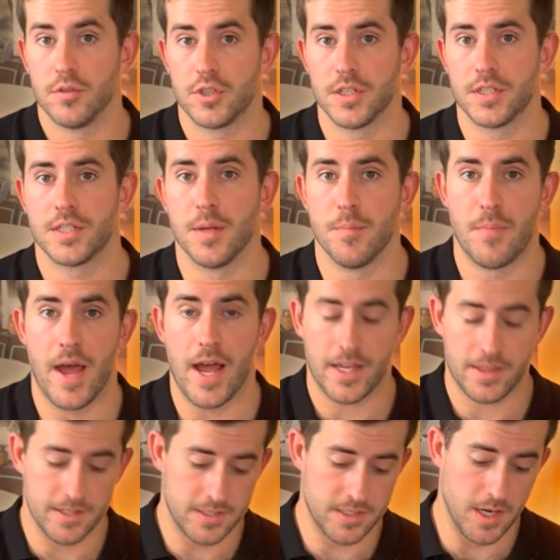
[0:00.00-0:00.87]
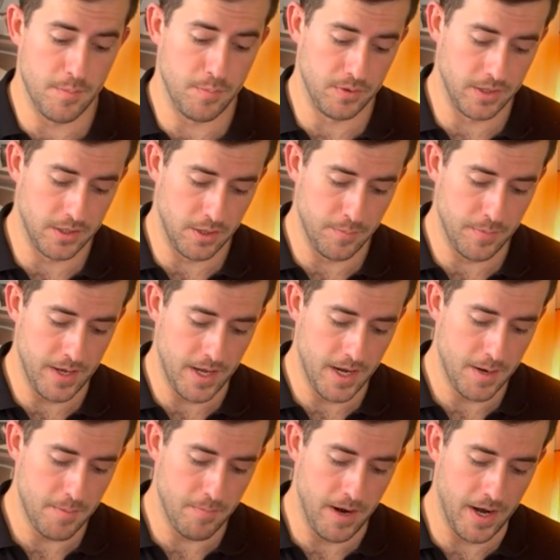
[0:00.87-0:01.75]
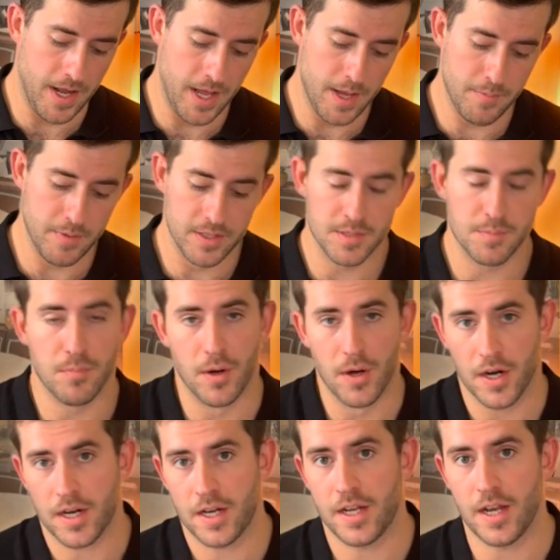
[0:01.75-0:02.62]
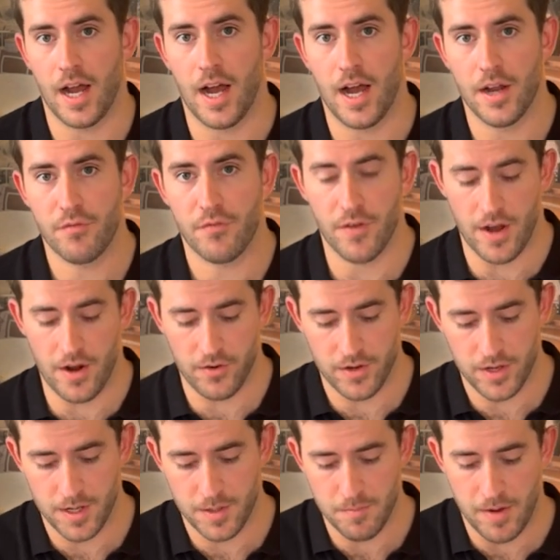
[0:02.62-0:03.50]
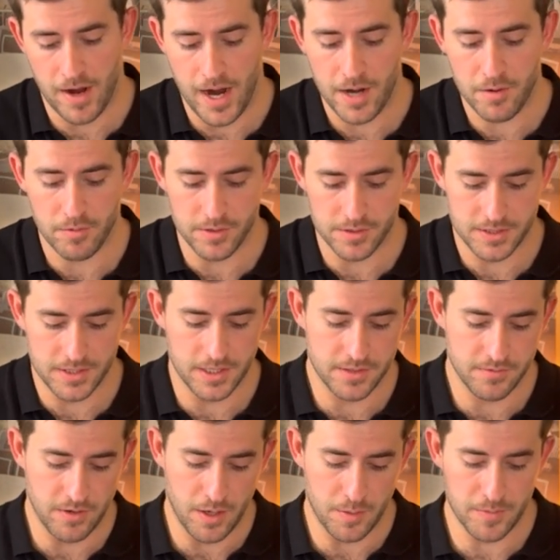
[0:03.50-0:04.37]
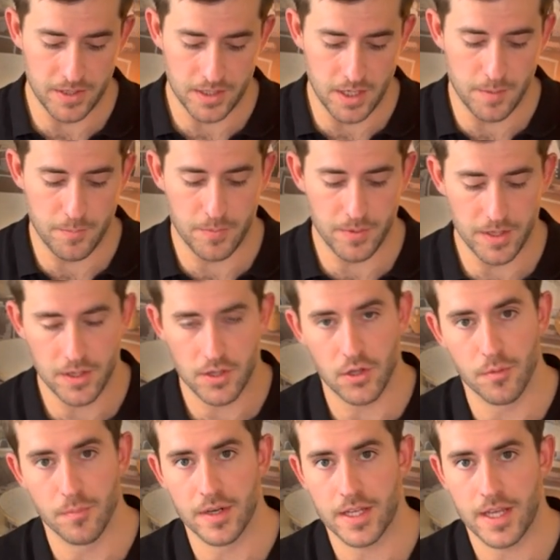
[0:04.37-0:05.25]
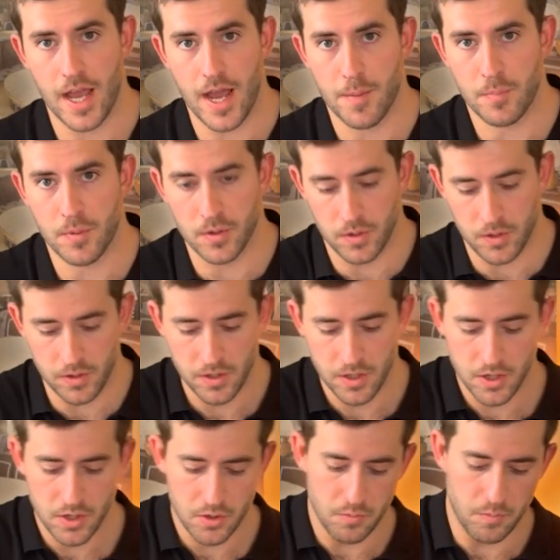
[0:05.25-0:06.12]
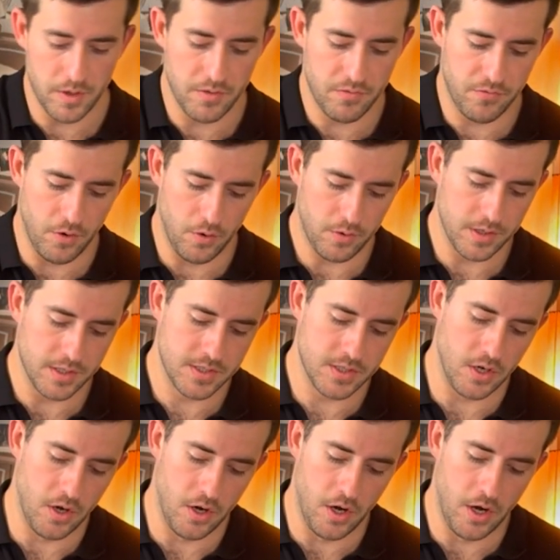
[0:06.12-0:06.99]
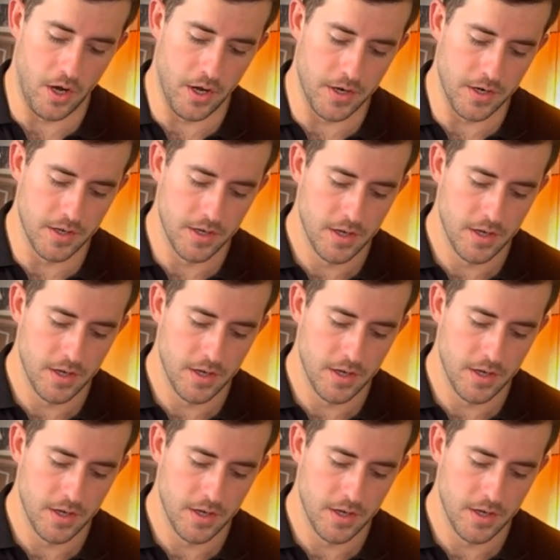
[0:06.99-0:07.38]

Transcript: just to back this up a little bit, my name is Buck. I founded my real estate development company, Humn Capital. We focus on